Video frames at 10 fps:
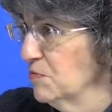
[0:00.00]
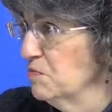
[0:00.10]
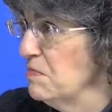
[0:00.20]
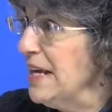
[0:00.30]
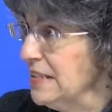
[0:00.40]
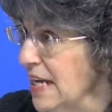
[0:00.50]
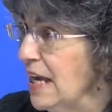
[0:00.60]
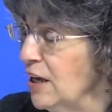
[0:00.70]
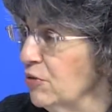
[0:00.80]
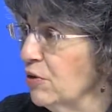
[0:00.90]

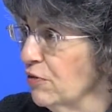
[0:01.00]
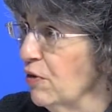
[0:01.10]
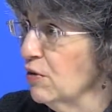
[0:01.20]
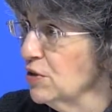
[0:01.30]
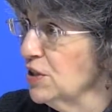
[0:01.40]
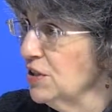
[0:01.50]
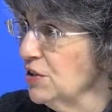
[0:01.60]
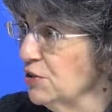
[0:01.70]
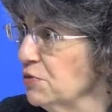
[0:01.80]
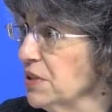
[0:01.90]
maintain with folks
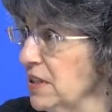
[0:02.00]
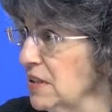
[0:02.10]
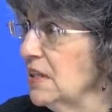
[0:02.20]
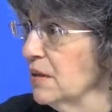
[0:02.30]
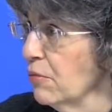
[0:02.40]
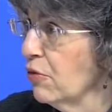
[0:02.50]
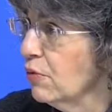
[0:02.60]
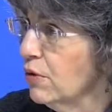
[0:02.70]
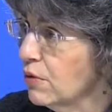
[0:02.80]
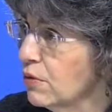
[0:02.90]
to really see them
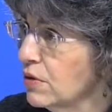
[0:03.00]
through.